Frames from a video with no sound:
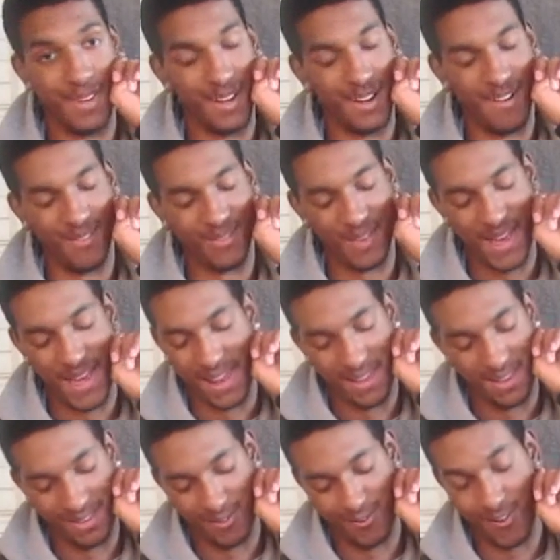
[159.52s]
You know what I'm saying?
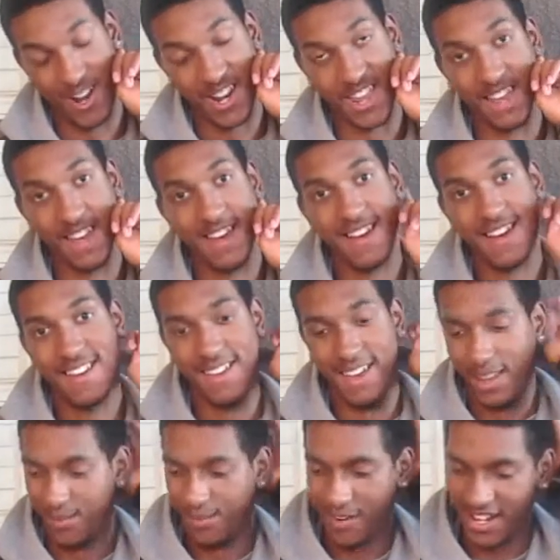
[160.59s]
It's funny.
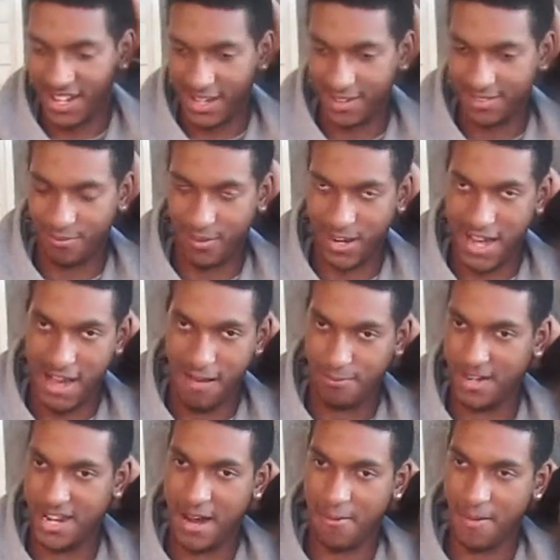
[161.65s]
It's funny because when I
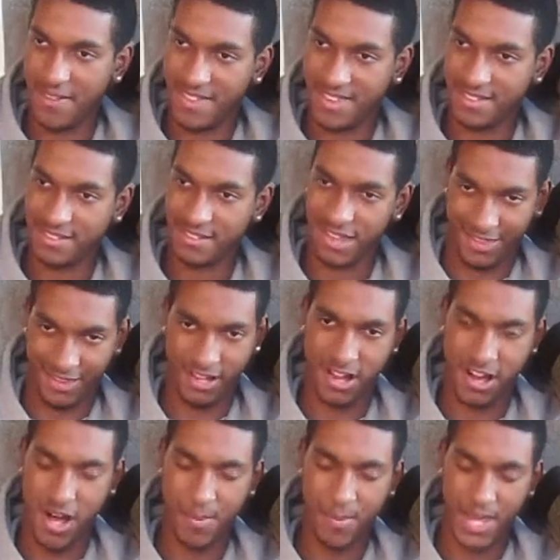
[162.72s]
when I read this
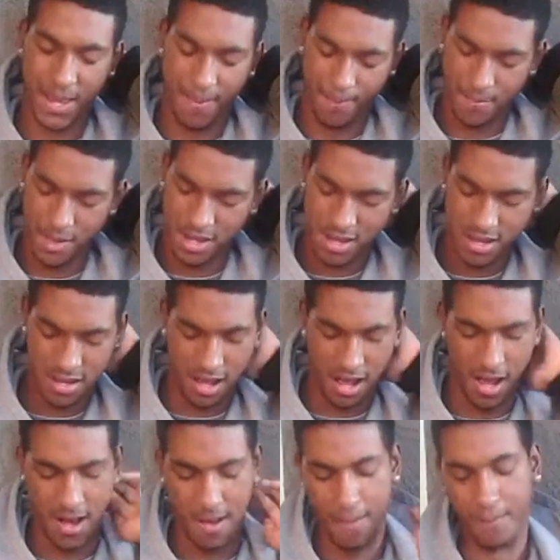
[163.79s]
comment
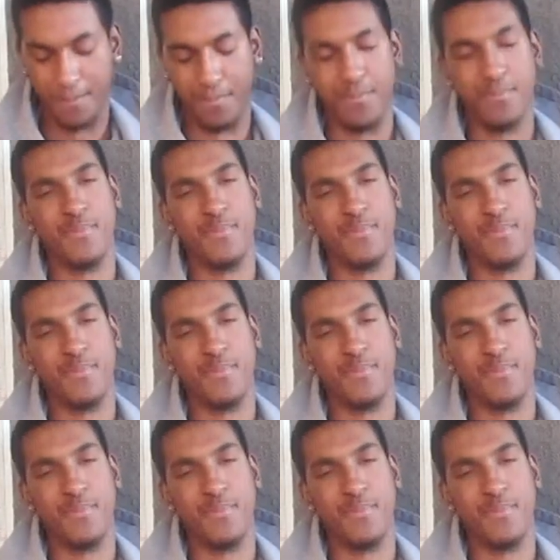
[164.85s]
um,